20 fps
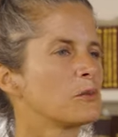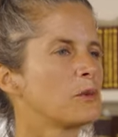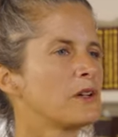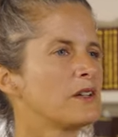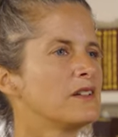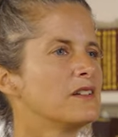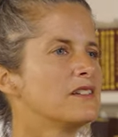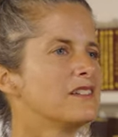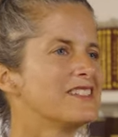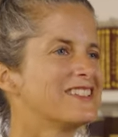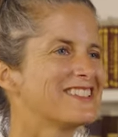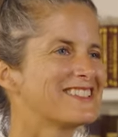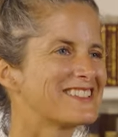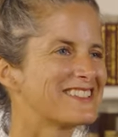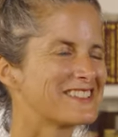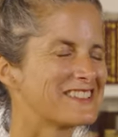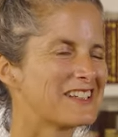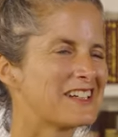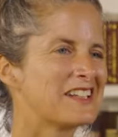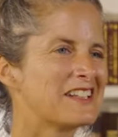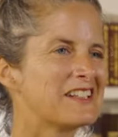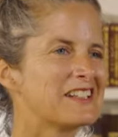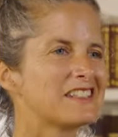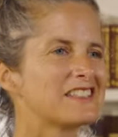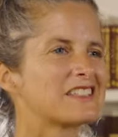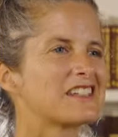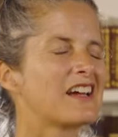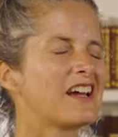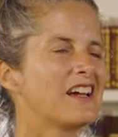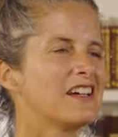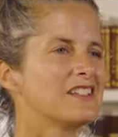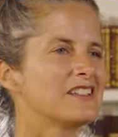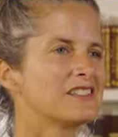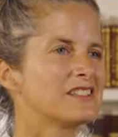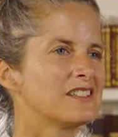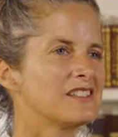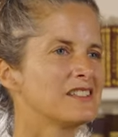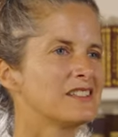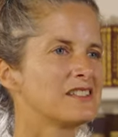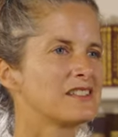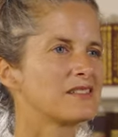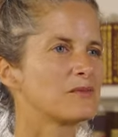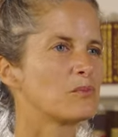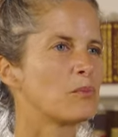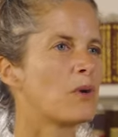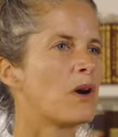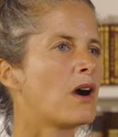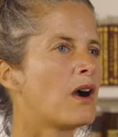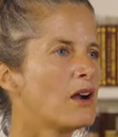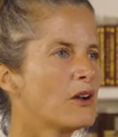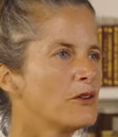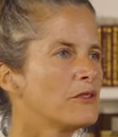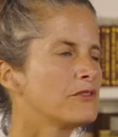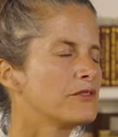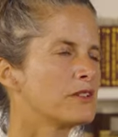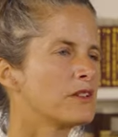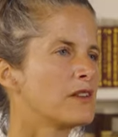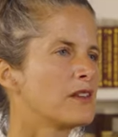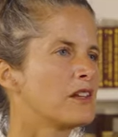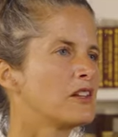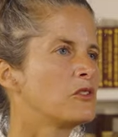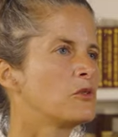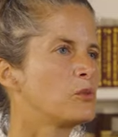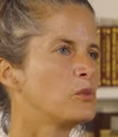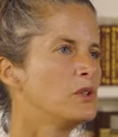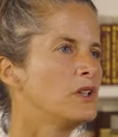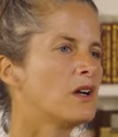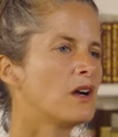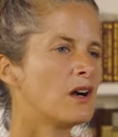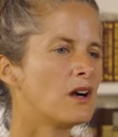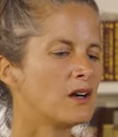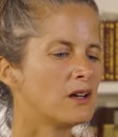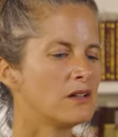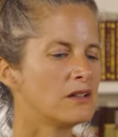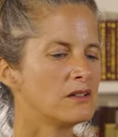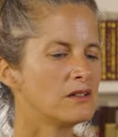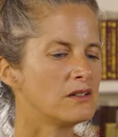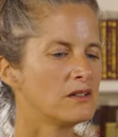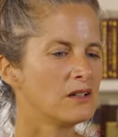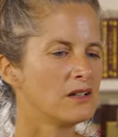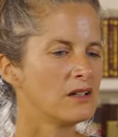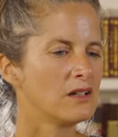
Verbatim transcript: but in this in this case, it's part of it that we are